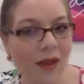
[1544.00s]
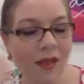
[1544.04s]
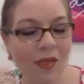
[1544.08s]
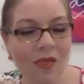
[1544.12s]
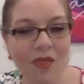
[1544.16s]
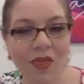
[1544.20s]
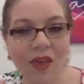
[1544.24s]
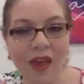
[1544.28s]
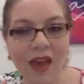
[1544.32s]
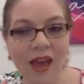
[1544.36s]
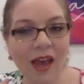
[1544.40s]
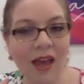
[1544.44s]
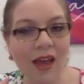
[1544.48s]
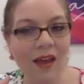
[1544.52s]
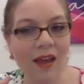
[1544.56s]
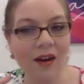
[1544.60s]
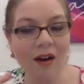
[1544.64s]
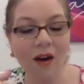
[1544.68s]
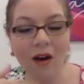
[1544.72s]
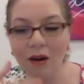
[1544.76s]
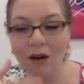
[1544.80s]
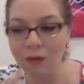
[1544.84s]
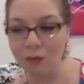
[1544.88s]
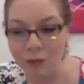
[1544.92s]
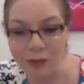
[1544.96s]
that
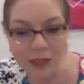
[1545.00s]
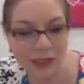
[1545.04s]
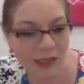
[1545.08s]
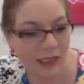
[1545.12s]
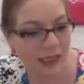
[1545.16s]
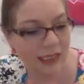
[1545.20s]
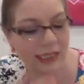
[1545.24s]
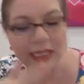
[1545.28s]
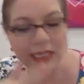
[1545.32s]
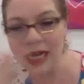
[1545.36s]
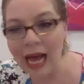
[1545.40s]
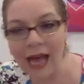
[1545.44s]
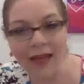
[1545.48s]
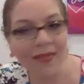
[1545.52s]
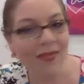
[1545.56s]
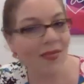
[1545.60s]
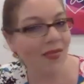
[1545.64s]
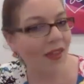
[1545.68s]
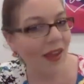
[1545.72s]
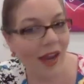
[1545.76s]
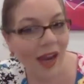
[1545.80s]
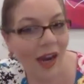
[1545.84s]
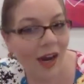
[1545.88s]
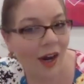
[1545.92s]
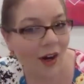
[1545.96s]
are really not
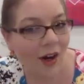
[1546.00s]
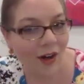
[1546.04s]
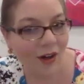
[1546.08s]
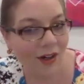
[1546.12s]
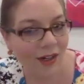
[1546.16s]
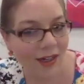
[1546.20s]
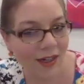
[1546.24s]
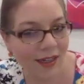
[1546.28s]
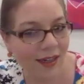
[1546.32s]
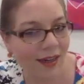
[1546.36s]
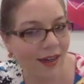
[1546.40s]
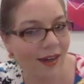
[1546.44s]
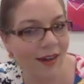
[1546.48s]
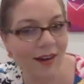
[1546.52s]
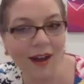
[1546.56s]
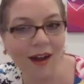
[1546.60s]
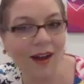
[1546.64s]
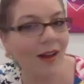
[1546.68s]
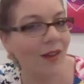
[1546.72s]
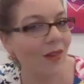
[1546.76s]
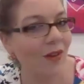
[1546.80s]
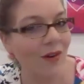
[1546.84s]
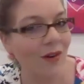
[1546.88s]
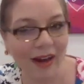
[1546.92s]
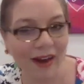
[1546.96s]
there in
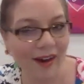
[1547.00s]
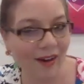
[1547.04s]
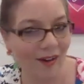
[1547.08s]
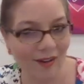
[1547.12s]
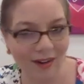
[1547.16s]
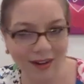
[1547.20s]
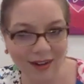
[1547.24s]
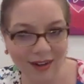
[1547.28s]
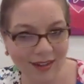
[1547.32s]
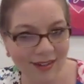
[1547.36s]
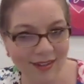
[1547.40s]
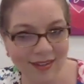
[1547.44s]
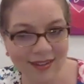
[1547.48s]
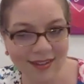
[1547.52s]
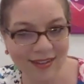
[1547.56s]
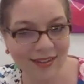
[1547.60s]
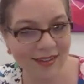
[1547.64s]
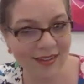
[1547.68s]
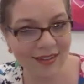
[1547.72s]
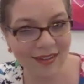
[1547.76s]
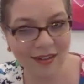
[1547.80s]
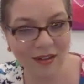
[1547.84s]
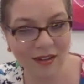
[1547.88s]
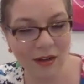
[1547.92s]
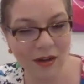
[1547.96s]
other
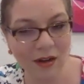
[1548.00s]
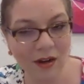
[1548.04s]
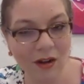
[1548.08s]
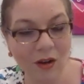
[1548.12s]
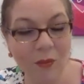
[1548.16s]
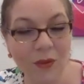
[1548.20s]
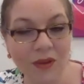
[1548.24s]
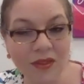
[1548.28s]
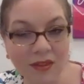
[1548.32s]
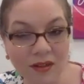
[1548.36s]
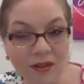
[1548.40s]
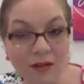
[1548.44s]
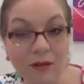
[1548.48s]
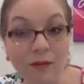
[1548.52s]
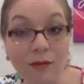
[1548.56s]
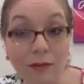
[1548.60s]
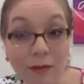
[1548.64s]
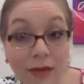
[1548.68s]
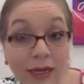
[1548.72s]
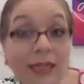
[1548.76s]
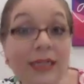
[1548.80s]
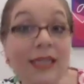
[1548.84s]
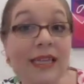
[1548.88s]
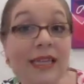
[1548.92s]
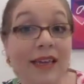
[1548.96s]
areas, you know, but they're
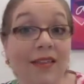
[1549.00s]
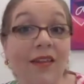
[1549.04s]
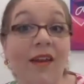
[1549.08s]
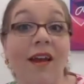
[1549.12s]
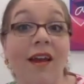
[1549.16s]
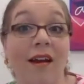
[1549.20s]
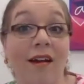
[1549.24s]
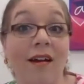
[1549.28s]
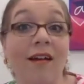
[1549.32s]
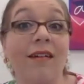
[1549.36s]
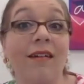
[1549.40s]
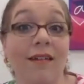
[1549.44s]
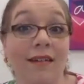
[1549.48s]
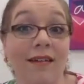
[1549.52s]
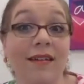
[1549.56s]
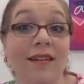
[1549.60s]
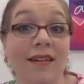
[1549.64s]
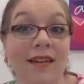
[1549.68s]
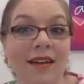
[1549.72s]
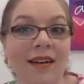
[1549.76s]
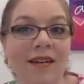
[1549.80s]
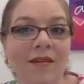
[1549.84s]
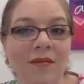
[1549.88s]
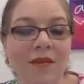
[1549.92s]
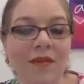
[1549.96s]
really there
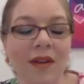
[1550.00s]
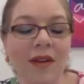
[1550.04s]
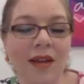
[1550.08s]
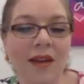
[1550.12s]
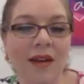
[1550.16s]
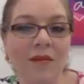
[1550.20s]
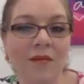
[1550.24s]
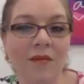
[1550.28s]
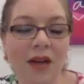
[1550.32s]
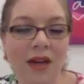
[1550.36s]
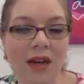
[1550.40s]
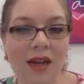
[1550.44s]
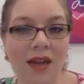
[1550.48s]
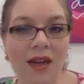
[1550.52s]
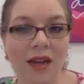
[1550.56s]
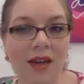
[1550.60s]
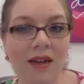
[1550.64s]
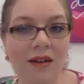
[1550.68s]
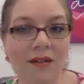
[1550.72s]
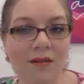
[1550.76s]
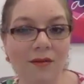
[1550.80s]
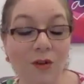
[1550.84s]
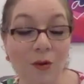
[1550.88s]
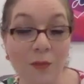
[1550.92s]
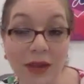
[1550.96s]
in my
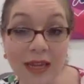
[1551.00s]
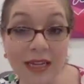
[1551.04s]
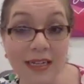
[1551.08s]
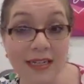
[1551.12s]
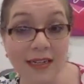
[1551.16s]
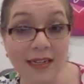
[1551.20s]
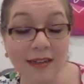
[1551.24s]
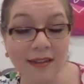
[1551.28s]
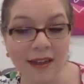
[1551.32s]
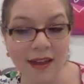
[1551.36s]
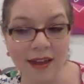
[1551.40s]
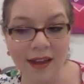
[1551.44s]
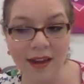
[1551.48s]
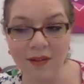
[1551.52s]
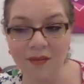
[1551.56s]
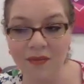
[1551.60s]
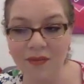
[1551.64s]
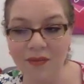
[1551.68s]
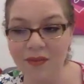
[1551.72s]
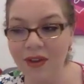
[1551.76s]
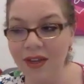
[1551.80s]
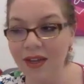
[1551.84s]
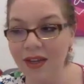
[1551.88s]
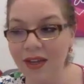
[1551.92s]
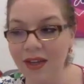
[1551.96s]
romantic life,
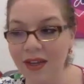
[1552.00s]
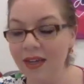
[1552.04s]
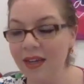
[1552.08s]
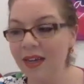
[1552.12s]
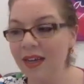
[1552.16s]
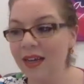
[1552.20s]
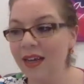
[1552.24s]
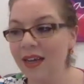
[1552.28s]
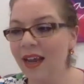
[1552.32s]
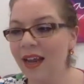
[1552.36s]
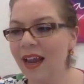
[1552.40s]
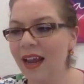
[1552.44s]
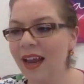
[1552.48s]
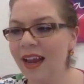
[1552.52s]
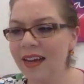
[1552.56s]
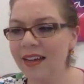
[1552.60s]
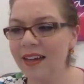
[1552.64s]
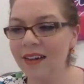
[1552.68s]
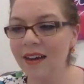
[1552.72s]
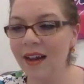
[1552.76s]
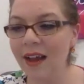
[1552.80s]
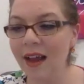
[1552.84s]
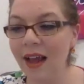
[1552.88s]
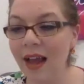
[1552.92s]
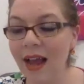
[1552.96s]

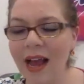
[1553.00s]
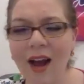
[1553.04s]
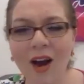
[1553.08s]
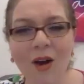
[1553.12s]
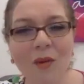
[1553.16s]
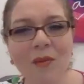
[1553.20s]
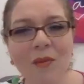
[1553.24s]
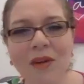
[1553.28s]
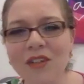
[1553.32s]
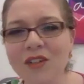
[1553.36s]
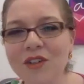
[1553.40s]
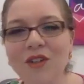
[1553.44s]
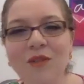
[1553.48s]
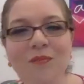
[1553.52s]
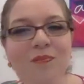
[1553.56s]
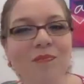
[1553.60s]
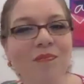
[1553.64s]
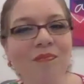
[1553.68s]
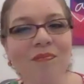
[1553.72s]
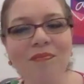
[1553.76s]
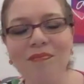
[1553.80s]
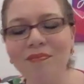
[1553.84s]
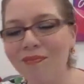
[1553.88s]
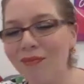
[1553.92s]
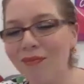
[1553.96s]
and how much
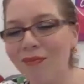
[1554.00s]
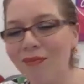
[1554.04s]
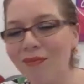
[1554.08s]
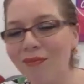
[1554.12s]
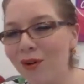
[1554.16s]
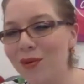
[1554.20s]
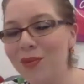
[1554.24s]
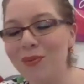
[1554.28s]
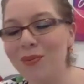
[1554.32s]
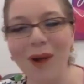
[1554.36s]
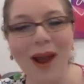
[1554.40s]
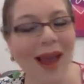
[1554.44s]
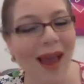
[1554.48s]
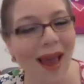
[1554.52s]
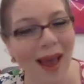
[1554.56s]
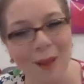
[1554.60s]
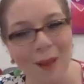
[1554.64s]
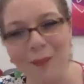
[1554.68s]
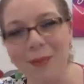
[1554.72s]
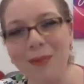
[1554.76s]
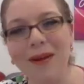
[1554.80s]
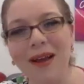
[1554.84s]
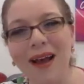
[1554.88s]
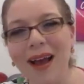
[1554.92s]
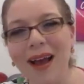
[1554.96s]
crap I